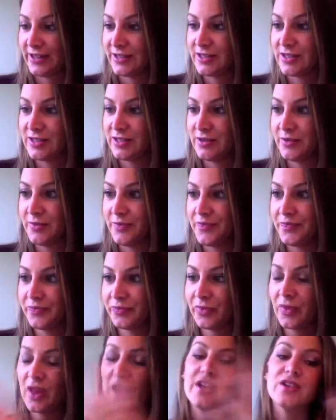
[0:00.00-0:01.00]
that
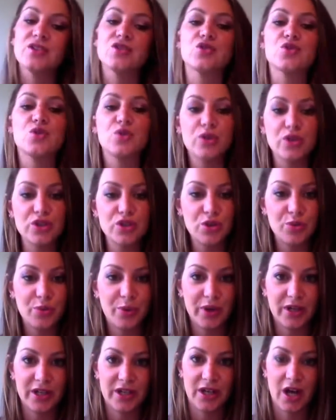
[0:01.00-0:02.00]
as soon
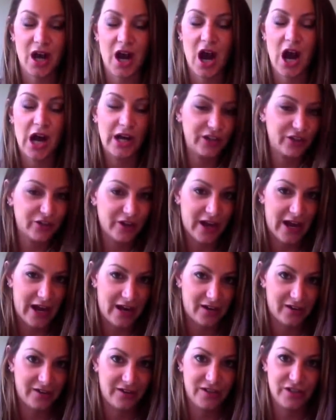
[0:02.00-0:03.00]
as you put it on
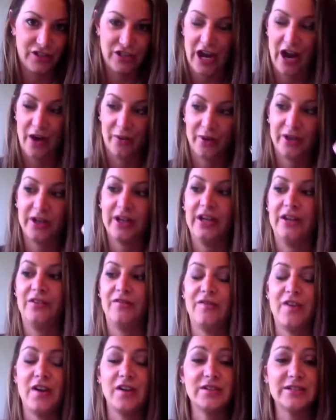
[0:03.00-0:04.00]
your hair in the shower,
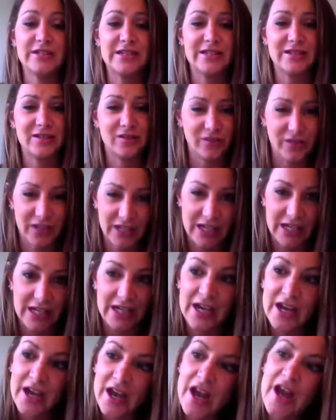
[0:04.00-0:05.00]
it felt
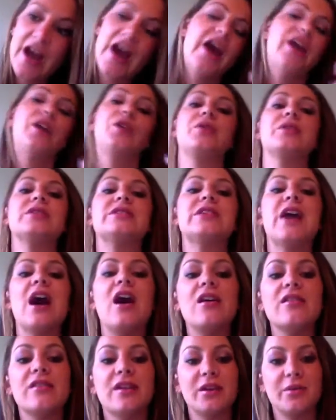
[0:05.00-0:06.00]
silky and you
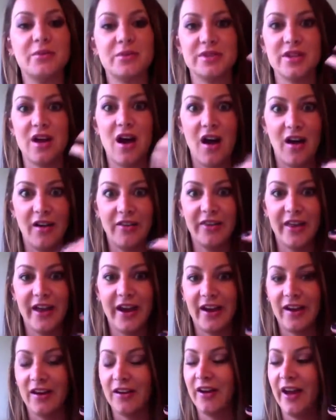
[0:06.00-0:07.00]
could tell that it was
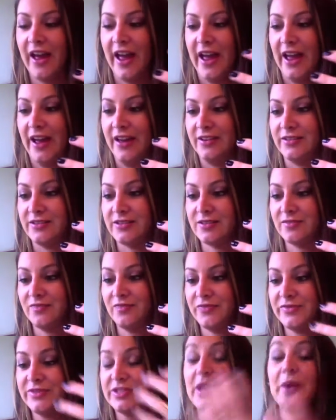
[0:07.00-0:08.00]
on there.
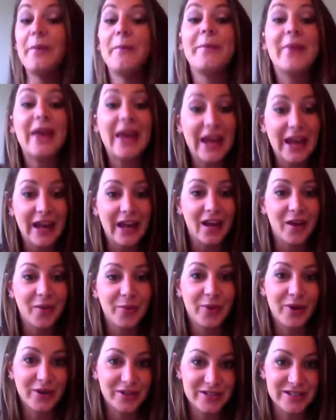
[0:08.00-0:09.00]
And to
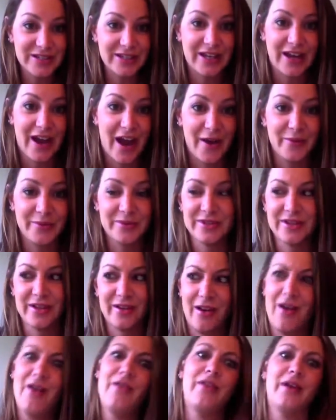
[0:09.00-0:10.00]
me, personally, I
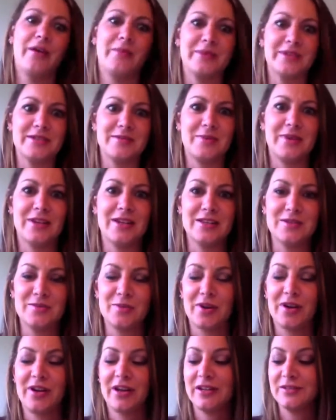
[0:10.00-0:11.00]
was like, oh, that must
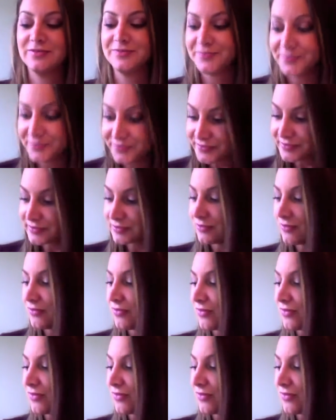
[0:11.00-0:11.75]
mean it's working.